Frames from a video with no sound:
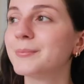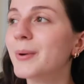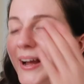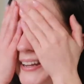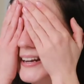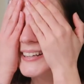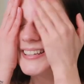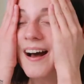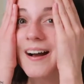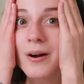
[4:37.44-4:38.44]
Why can
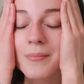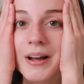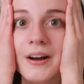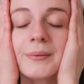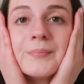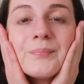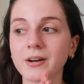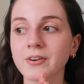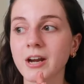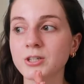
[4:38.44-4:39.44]
I talk? Oh my God.
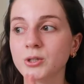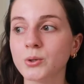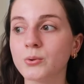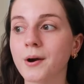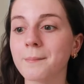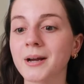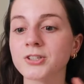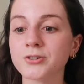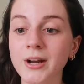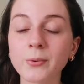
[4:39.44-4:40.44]
Whenever I do my
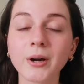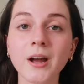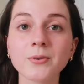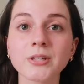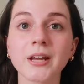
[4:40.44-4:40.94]
strength workouts,